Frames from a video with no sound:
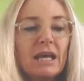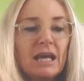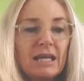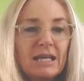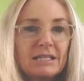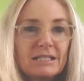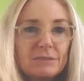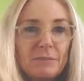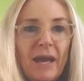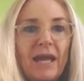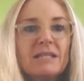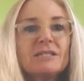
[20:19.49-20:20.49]
it
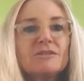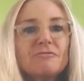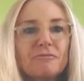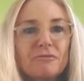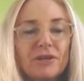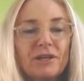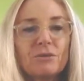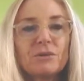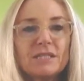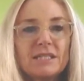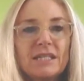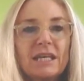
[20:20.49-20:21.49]
expands the
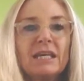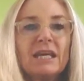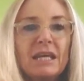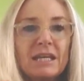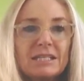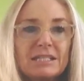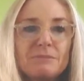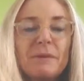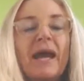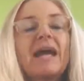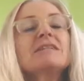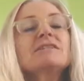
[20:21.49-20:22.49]
frequency, it
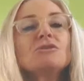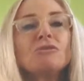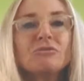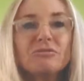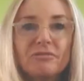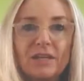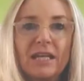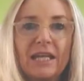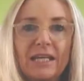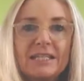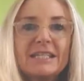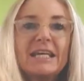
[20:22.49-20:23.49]
expands your
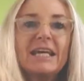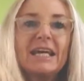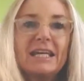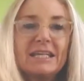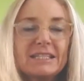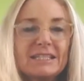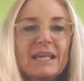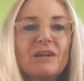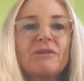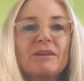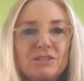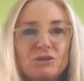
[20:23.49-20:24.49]
feelings, it
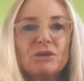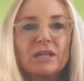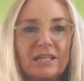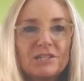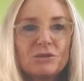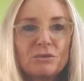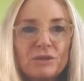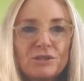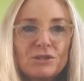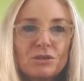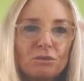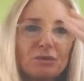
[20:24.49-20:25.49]
accelerates your connection with
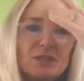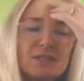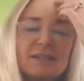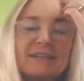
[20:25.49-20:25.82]
Source.